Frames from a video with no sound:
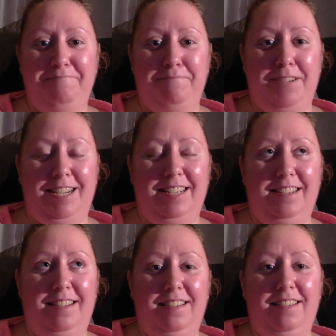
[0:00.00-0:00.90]

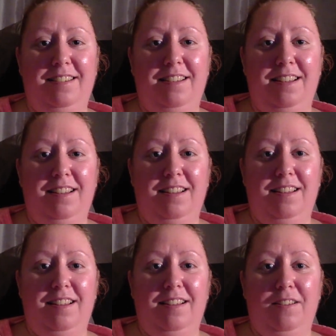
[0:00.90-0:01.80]
But
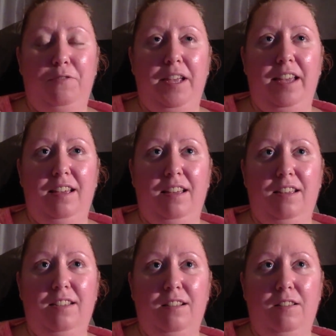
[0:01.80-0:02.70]
wait,
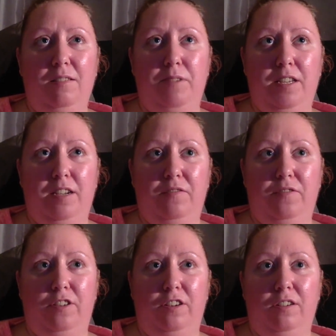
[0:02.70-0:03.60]
it's only been here
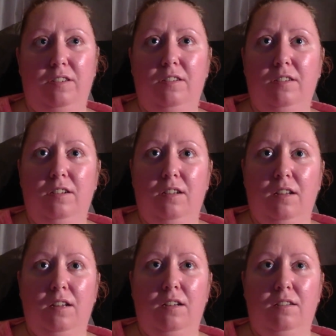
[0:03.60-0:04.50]
for,
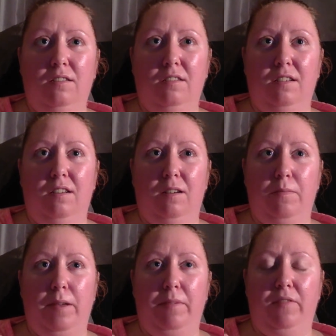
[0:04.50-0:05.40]

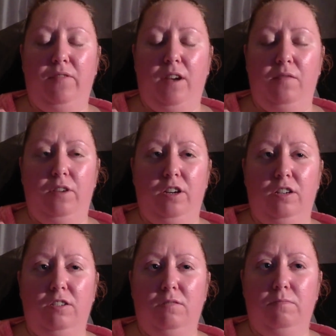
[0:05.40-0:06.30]
maybe 5
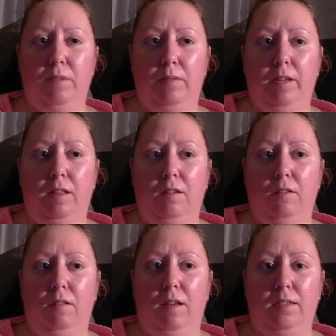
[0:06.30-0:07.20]
years, maybe a
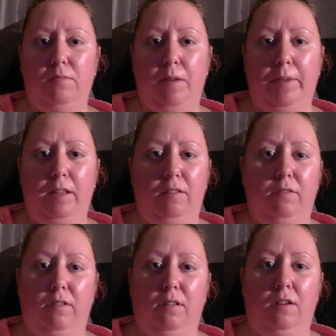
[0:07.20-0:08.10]
little less, maybe a
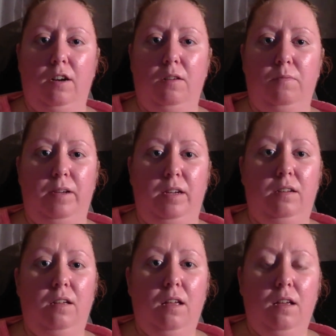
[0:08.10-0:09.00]
little longer, but
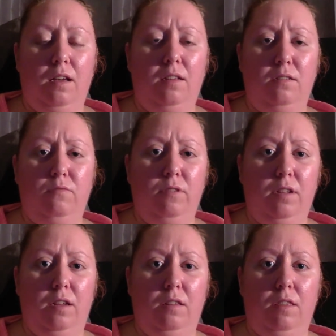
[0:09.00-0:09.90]
it's a
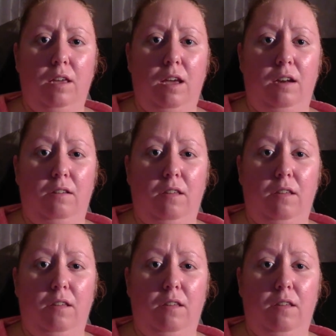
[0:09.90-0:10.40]
really good theater.